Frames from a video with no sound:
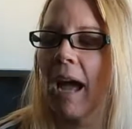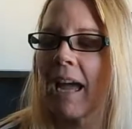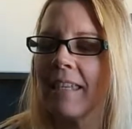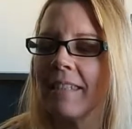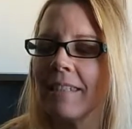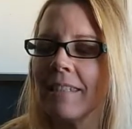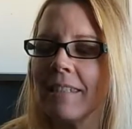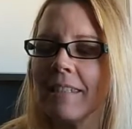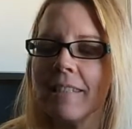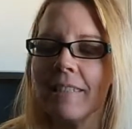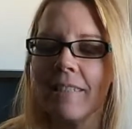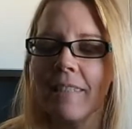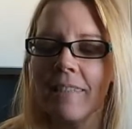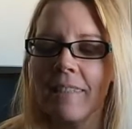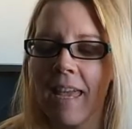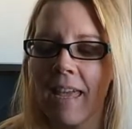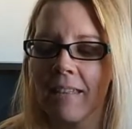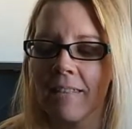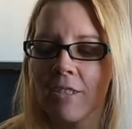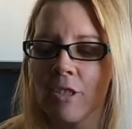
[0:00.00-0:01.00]
binding isn't
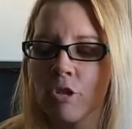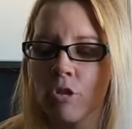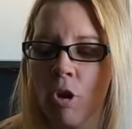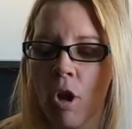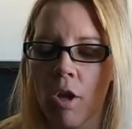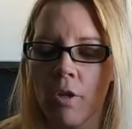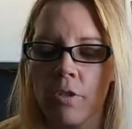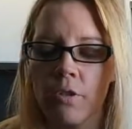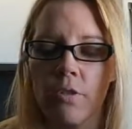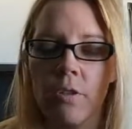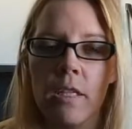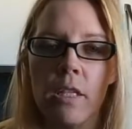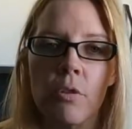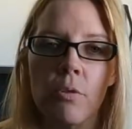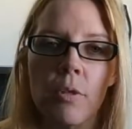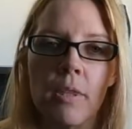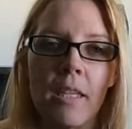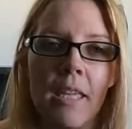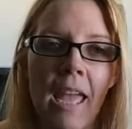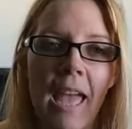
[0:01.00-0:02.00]
that strong. So the
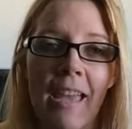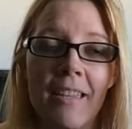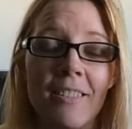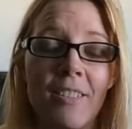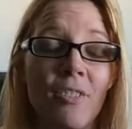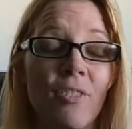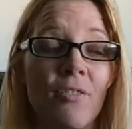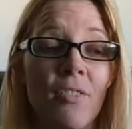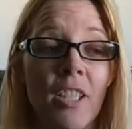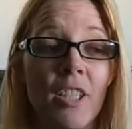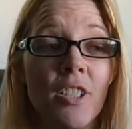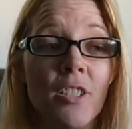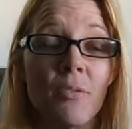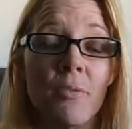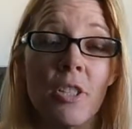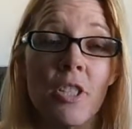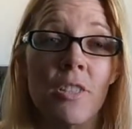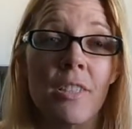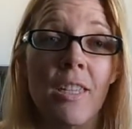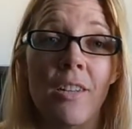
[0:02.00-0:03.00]
year in the castle, eventually
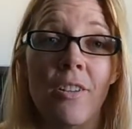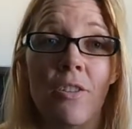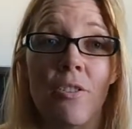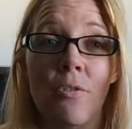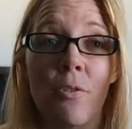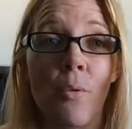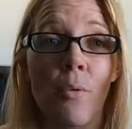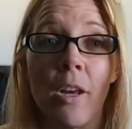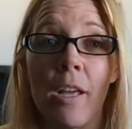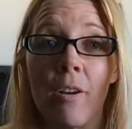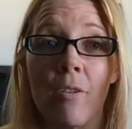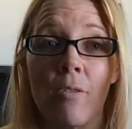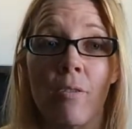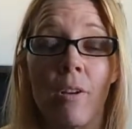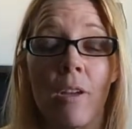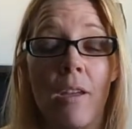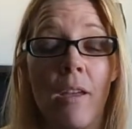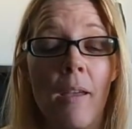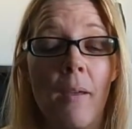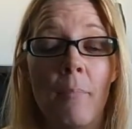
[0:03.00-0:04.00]
we just had to throw it out
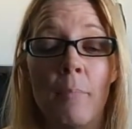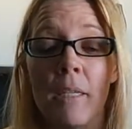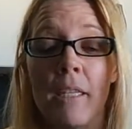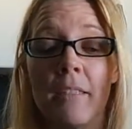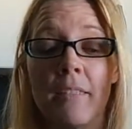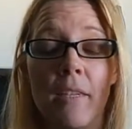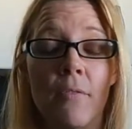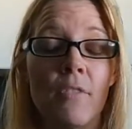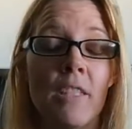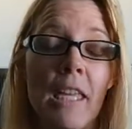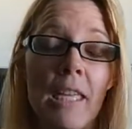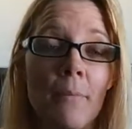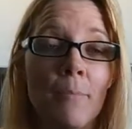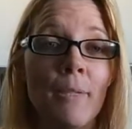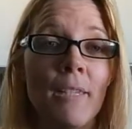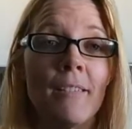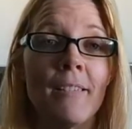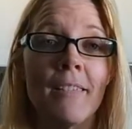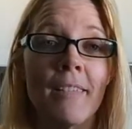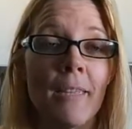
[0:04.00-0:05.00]
because I've
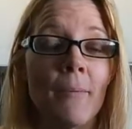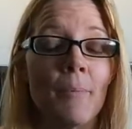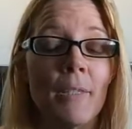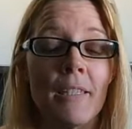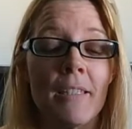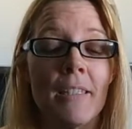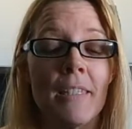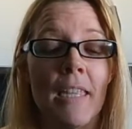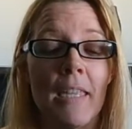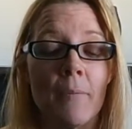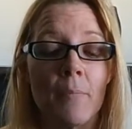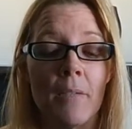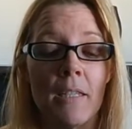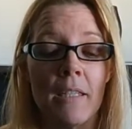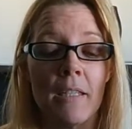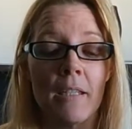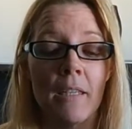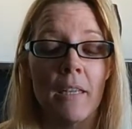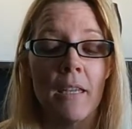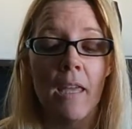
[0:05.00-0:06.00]
taped it and taped it and taped
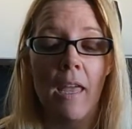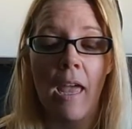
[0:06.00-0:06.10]
it.